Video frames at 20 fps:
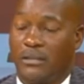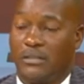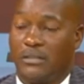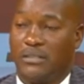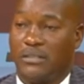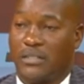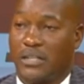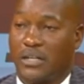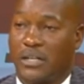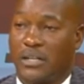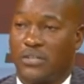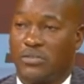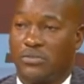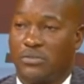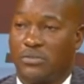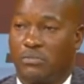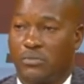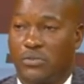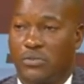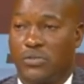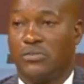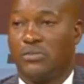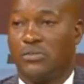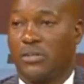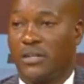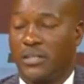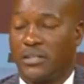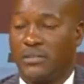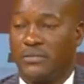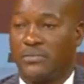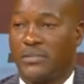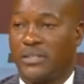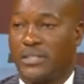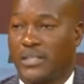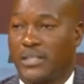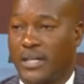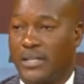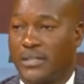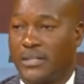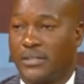an international body or a
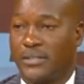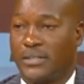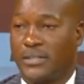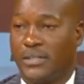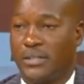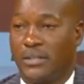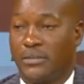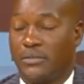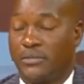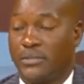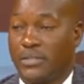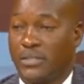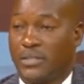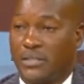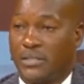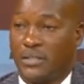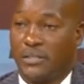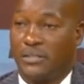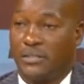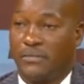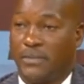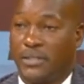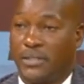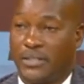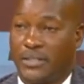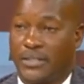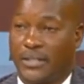different country mm. which is really very